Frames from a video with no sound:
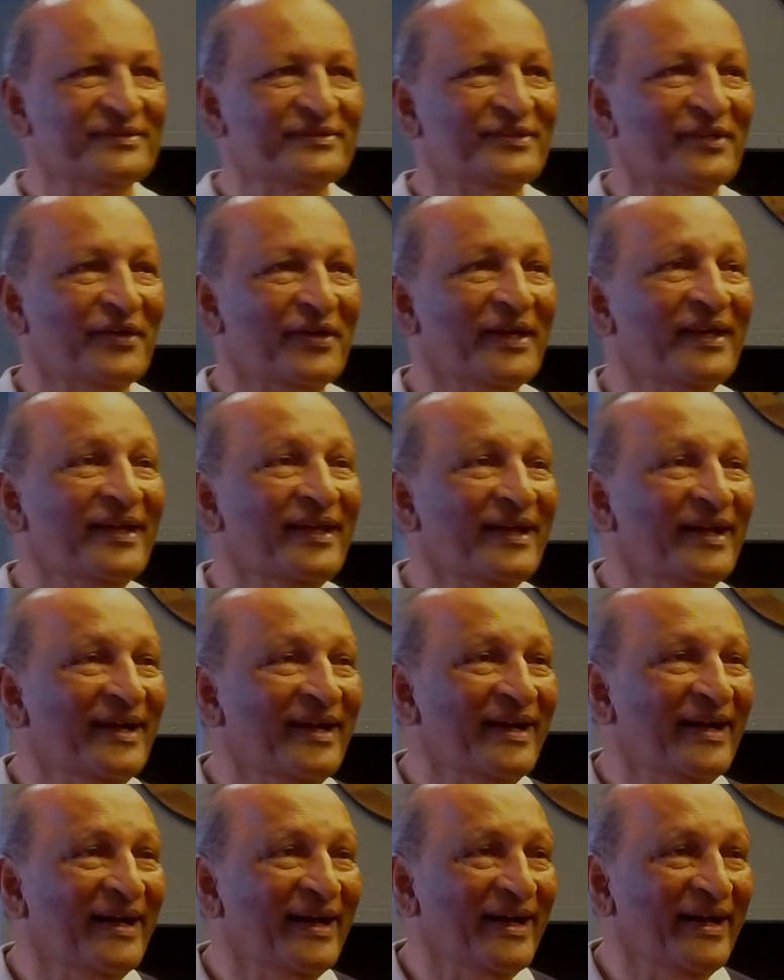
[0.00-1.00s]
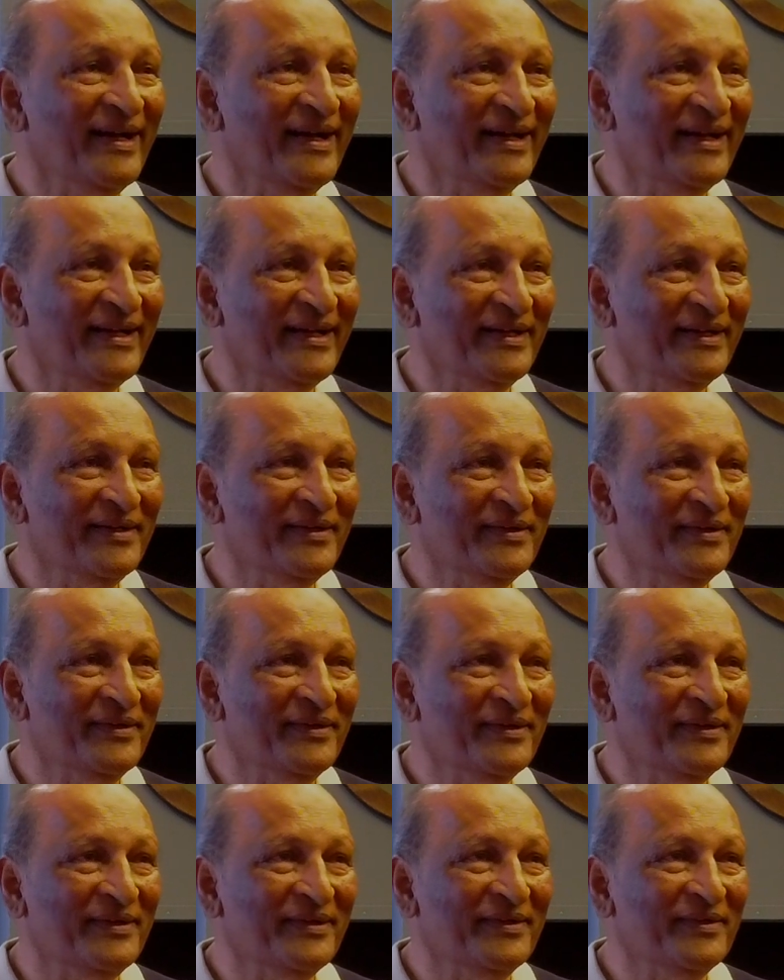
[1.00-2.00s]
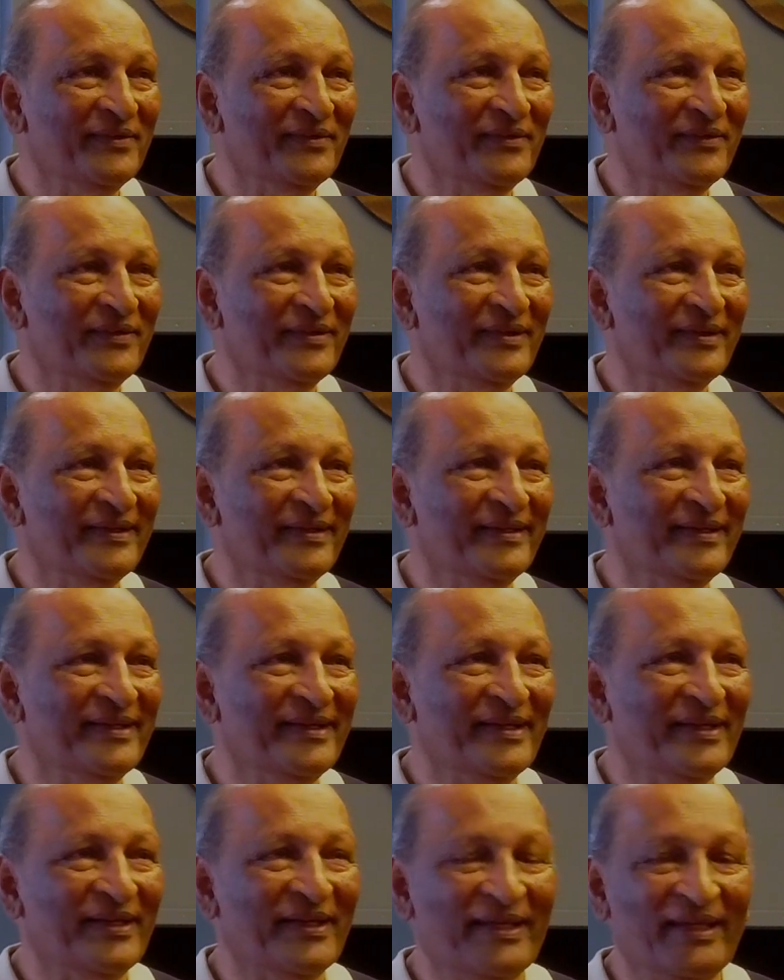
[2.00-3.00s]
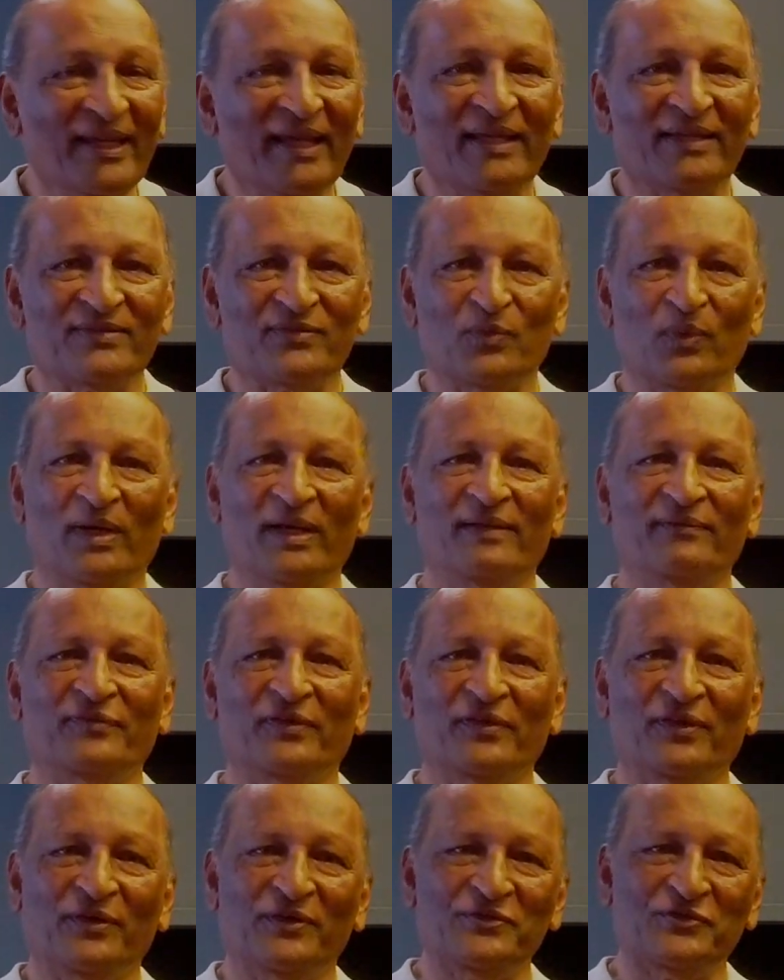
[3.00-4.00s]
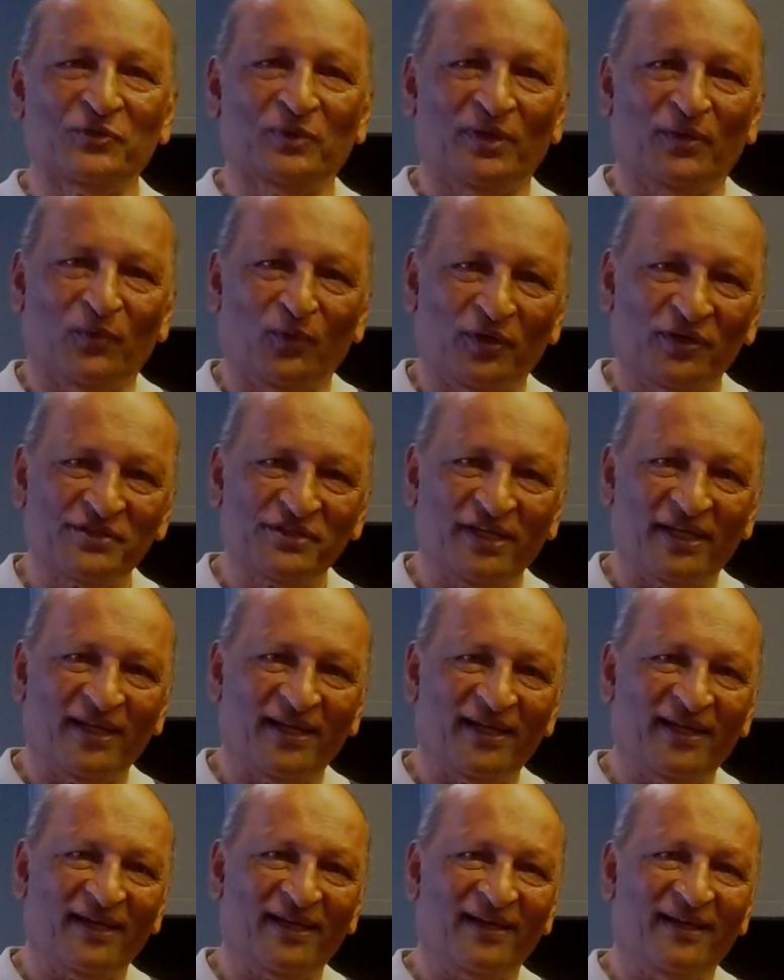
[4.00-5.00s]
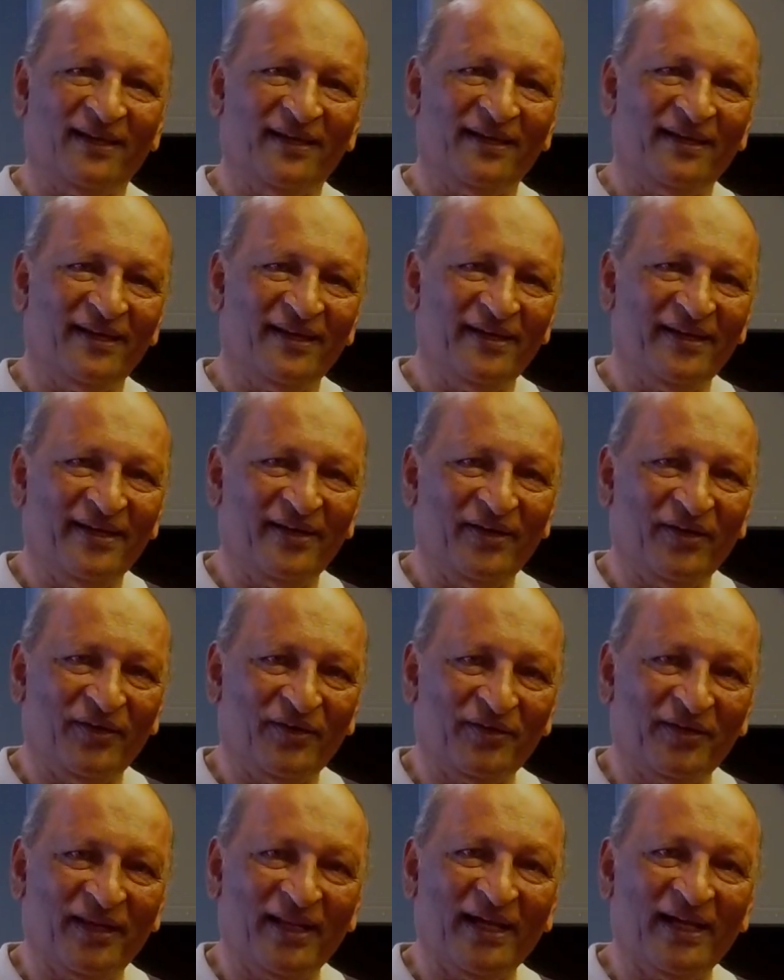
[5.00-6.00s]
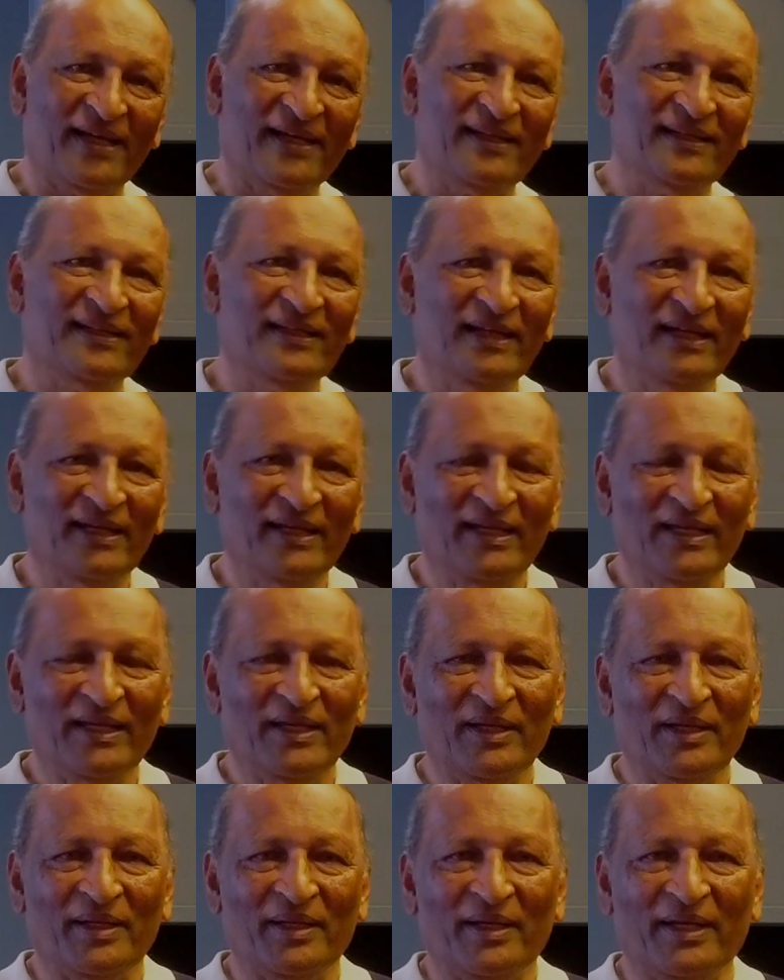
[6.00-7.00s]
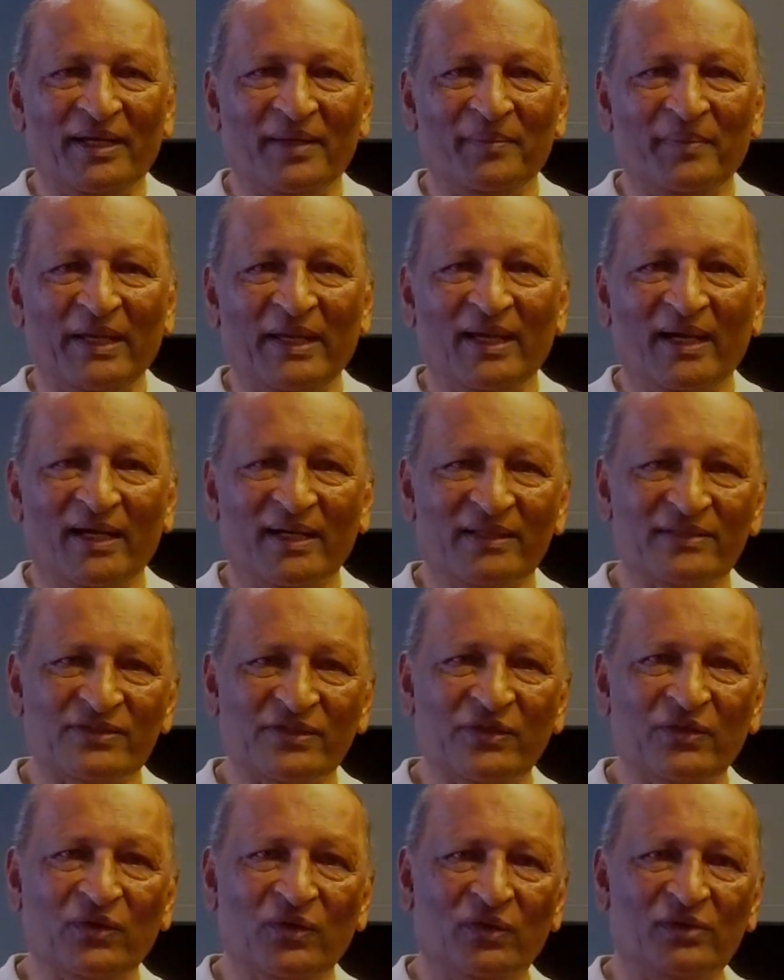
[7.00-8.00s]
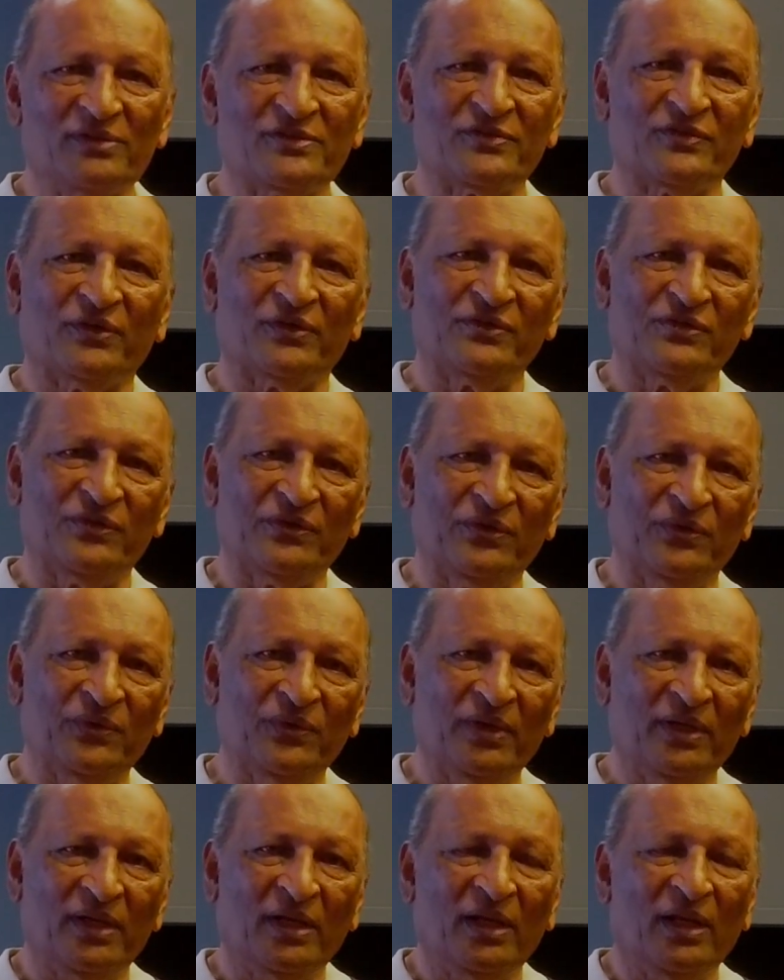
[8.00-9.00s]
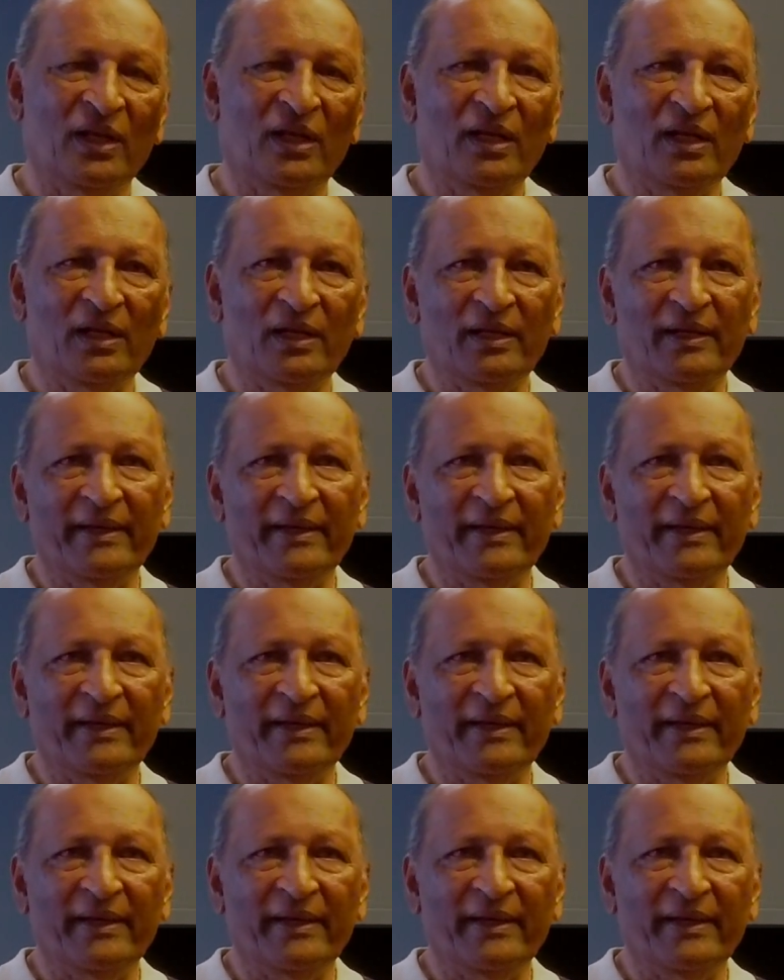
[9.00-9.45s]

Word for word: Sorry. Invitation with camera. Yes. Well, for those who are watching uh, online, and uh, may I ask you also to uh,